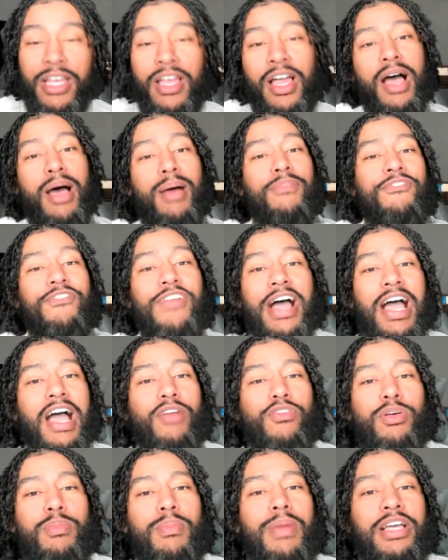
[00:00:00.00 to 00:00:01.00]
I'm fine
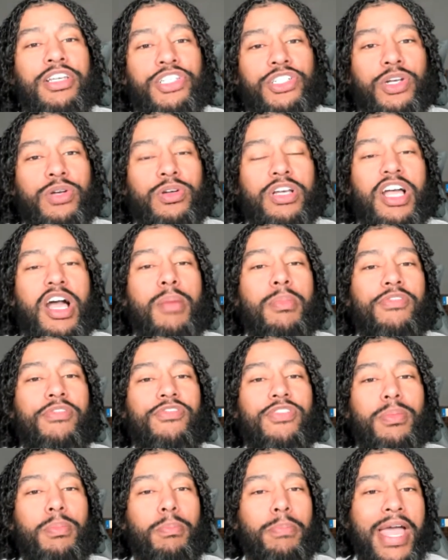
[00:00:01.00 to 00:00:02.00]
with my shirt coming
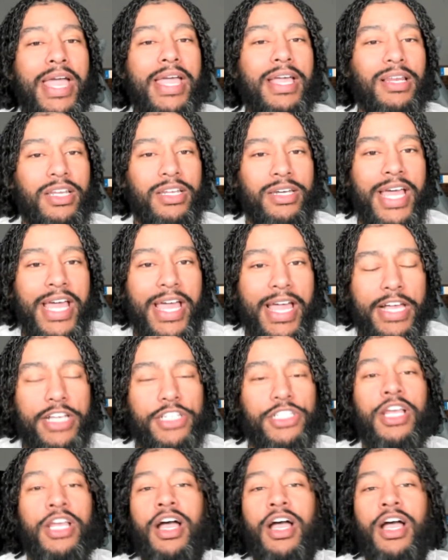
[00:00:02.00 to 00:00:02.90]
from Bangladesh.